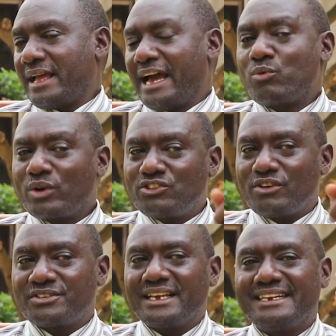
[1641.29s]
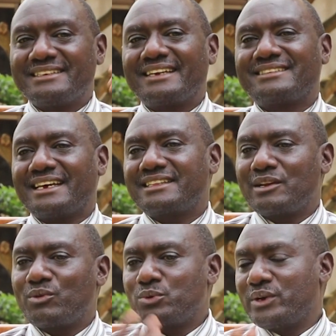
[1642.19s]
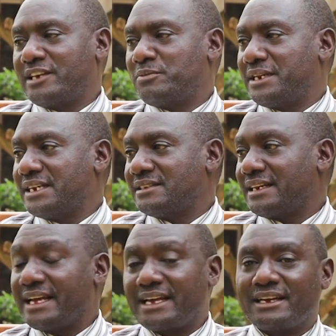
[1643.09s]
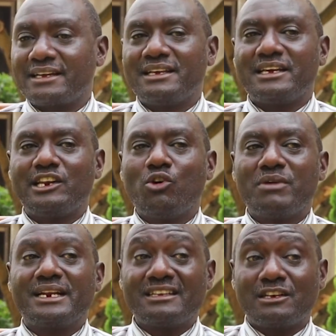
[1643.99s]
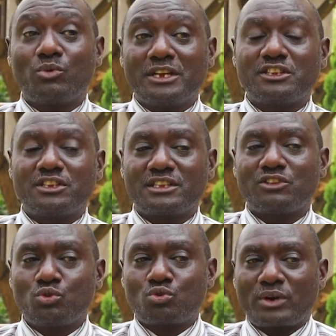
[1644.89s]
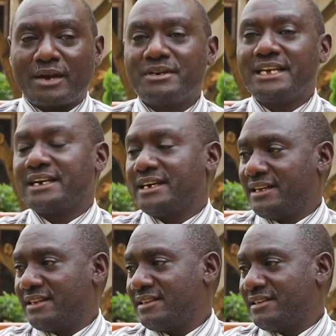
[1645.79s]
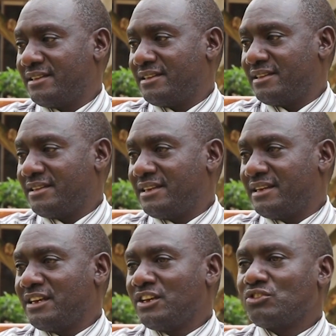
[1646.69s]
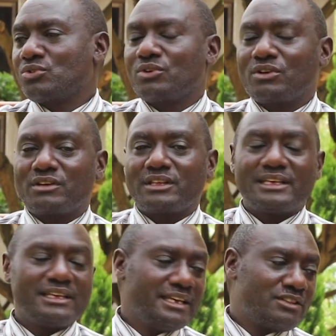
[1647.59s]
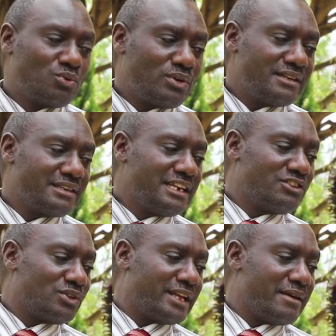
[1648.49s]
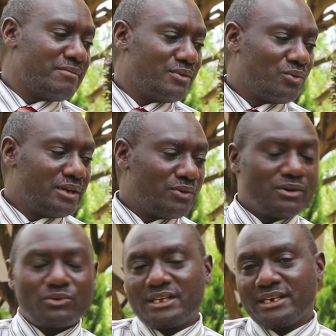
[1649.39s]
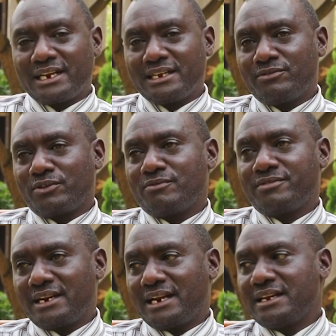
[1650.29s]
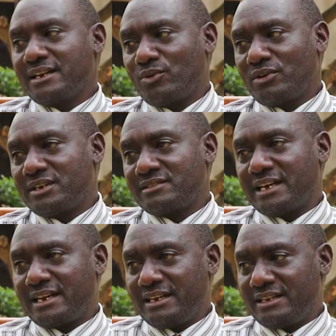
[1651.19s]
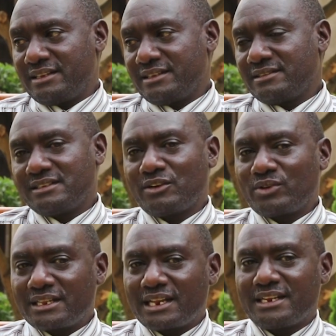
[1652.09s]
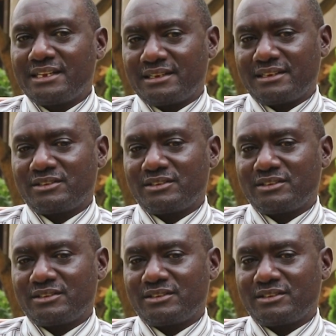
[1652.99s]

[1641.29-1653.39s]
And what you have said is exactly what we're experiencing. Like, the woman doesn't want you to come near her. So it took us a little time. We were with a lady from Finland called Sarah. She's a great lady.